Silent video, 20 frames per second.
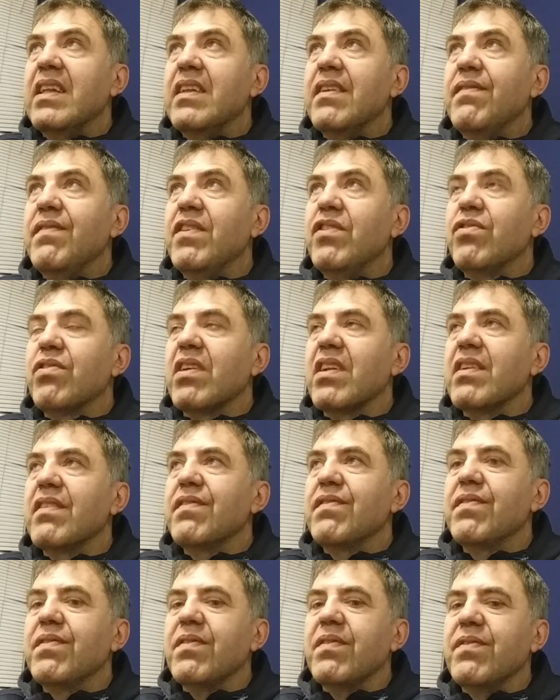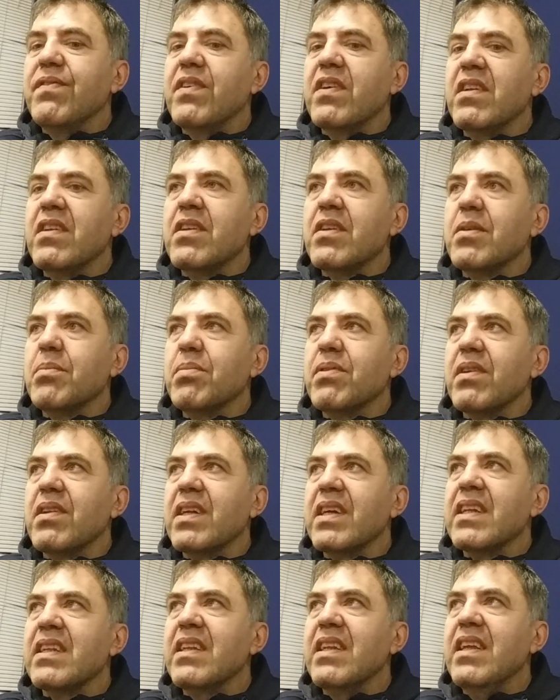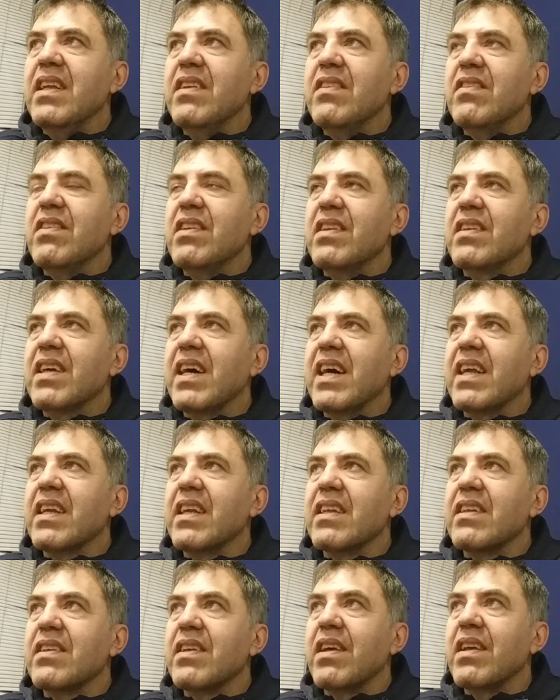individual vulnerable and easy targets.